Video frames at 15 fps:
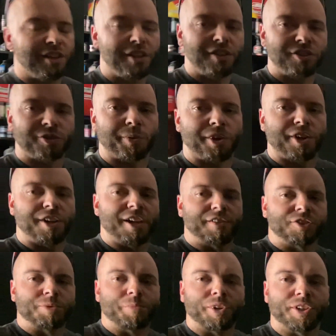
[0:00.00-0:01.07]
So we're gonna have
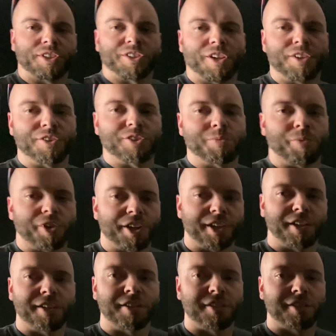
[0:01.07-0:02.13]
some bikes on display.
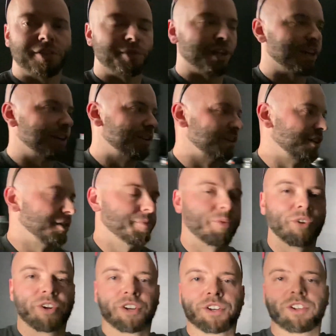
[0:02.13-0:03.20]
We had to
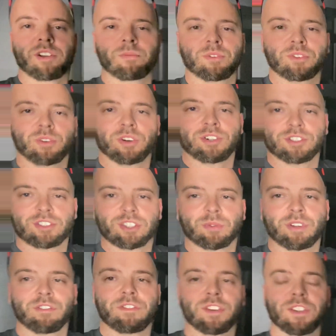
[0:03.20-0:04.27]
put in a double door just so we
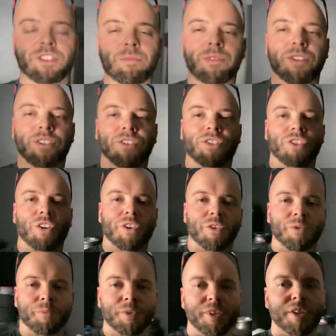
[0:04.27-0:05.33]
could fit them into the
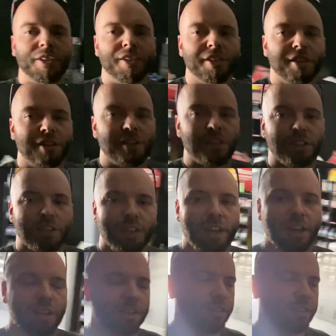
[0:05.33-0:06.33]
showroom. You get that.